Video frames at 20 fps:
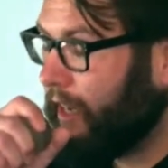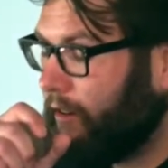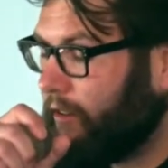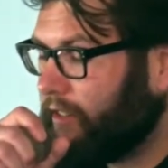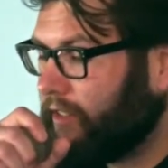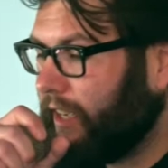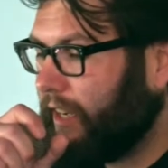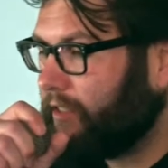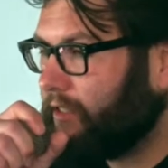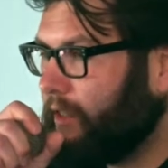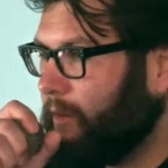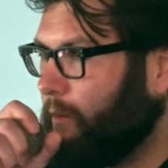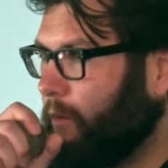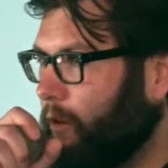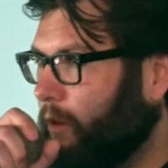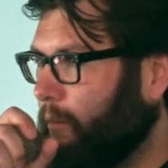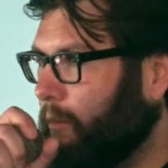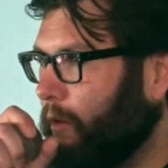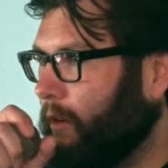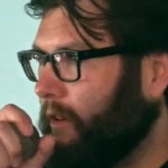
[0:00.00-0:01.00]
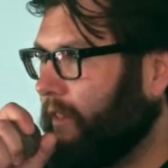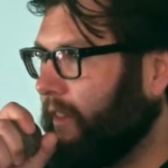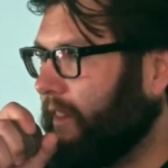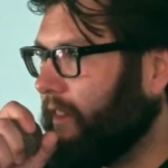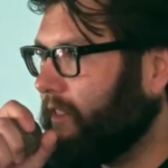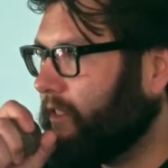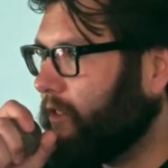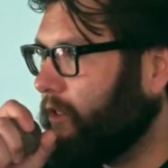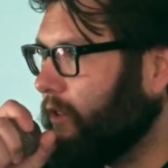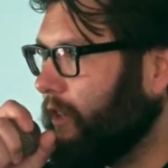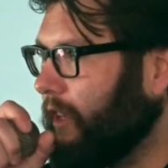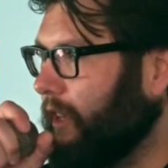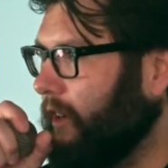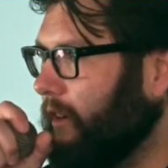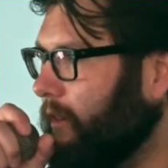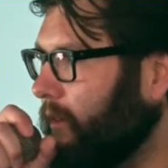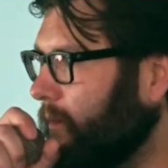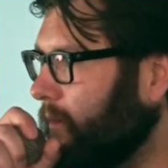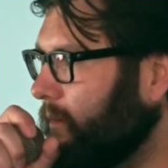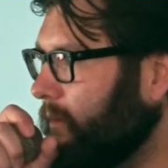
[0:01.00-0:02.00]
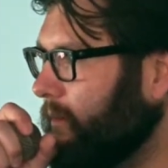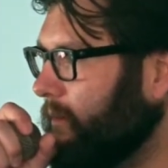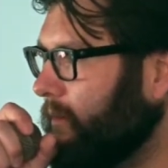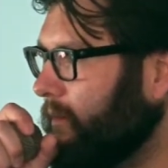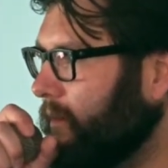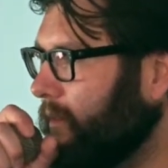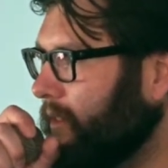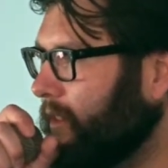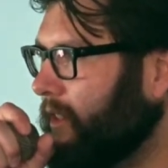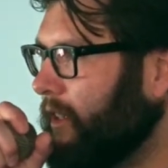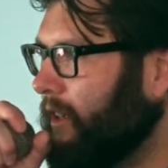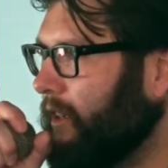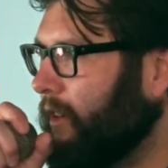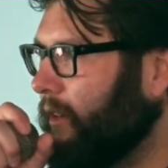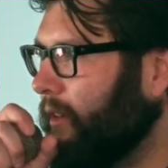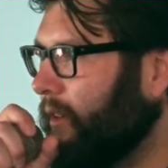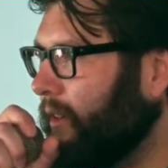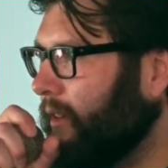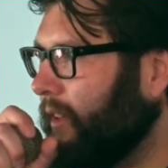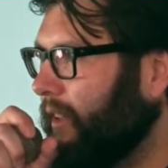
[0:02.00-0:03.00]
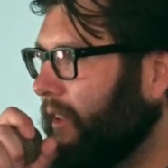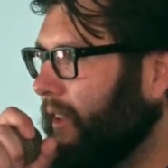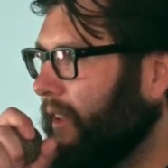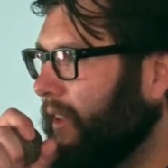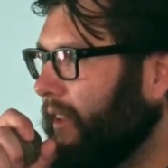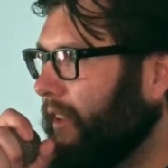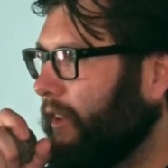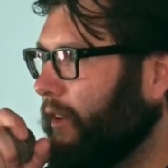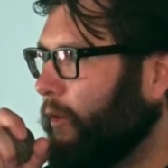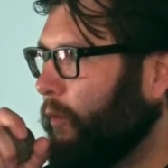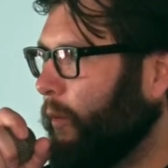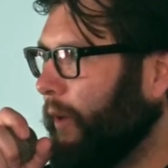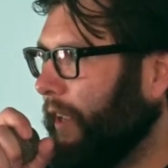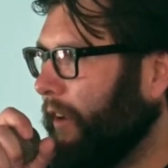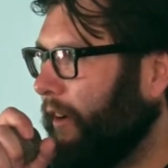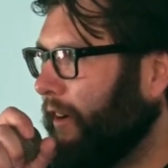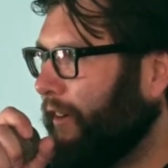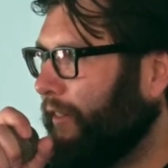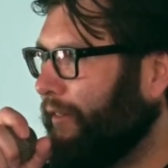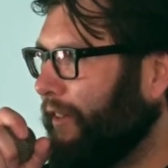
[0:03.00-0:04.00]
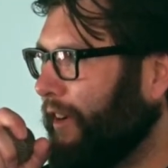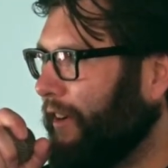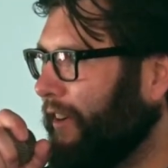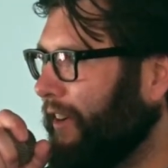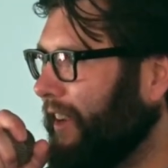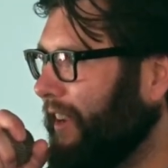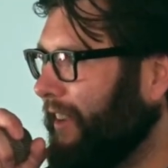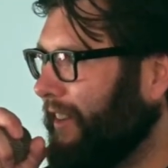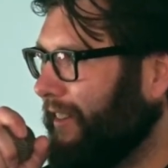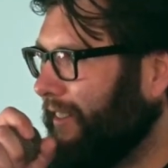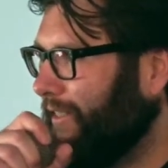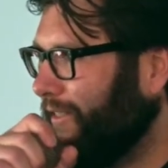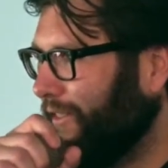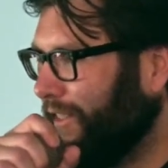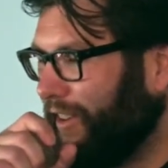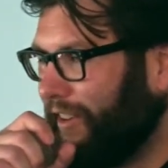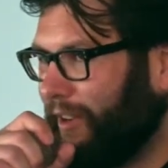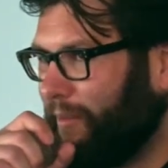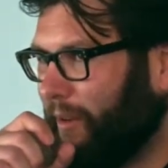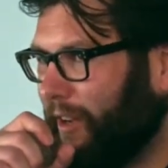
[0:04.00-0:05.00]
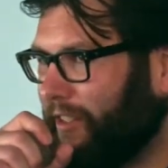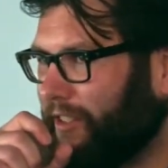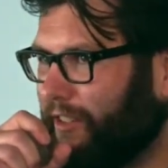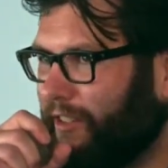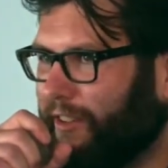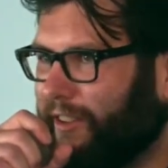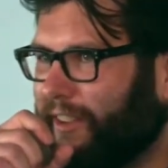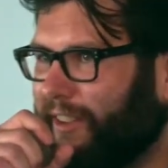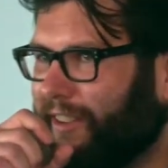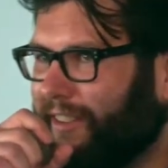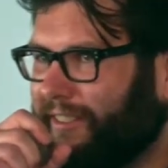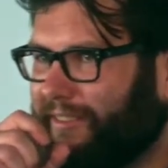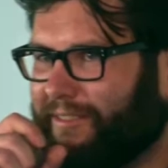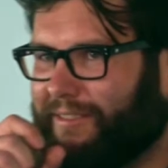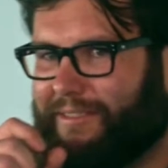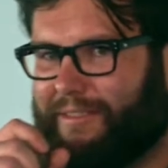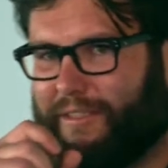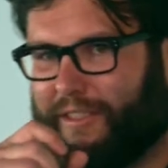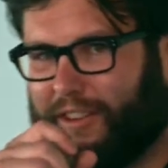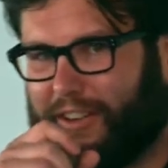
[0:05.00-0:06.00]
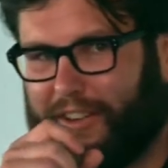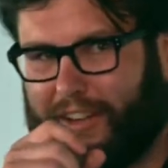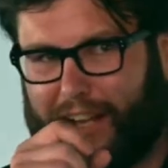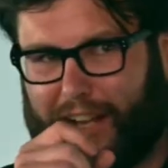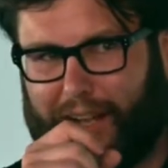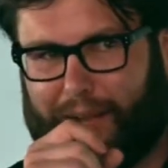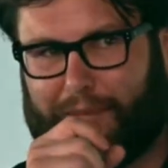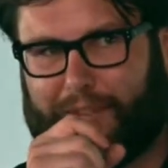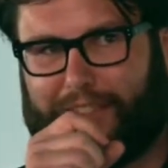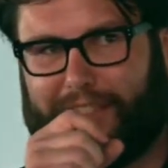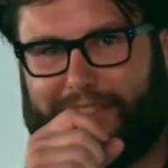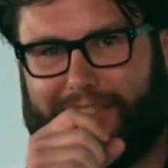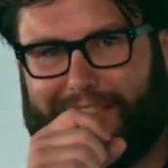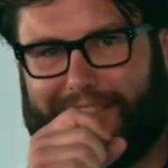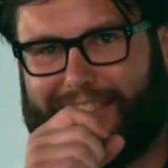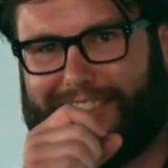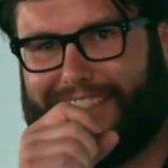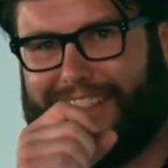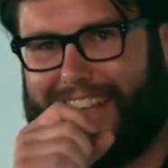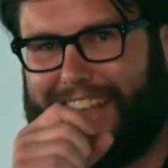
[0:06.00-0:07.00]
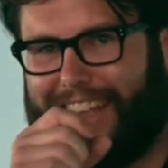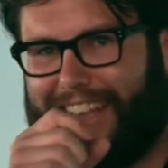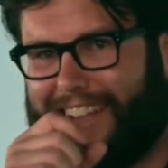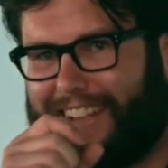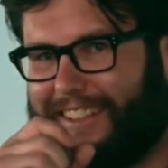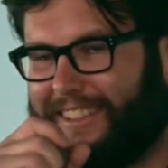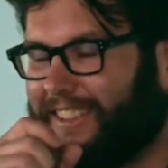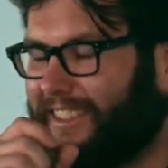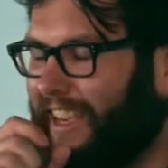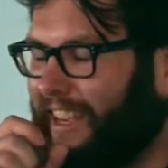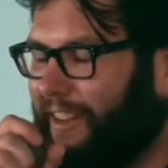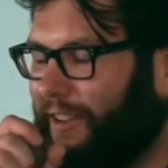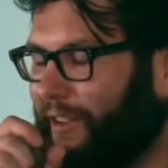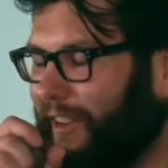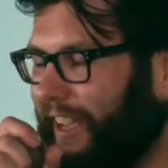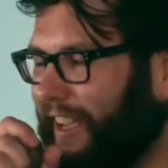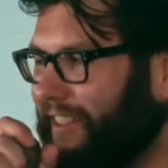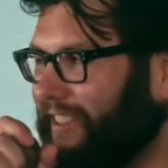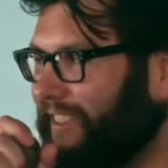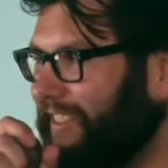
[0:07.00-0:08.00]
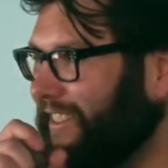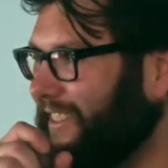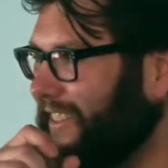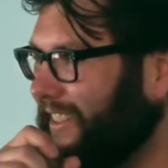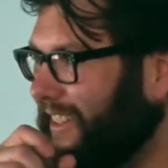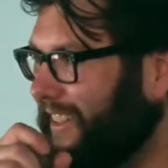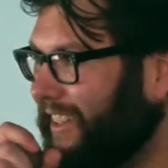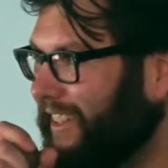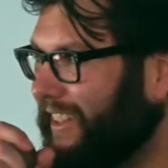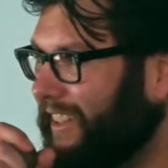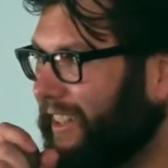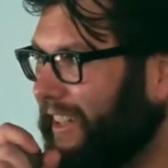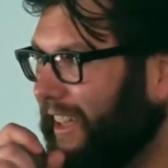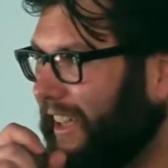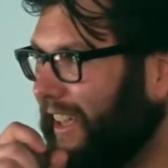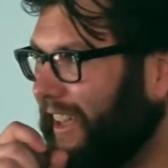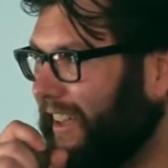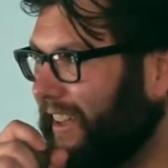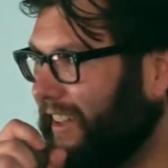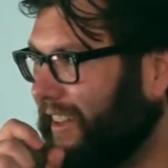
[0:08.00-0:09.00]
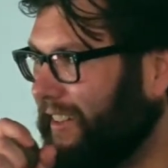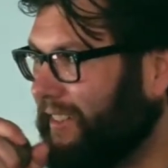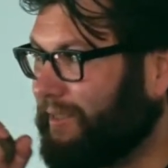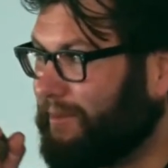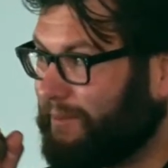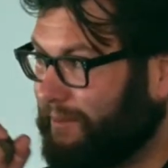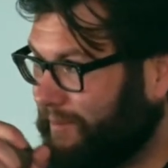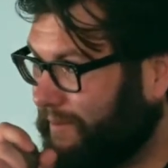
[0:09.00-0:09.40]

tower is actually more important than the studio. So we are very, very much looking for options and site locations. And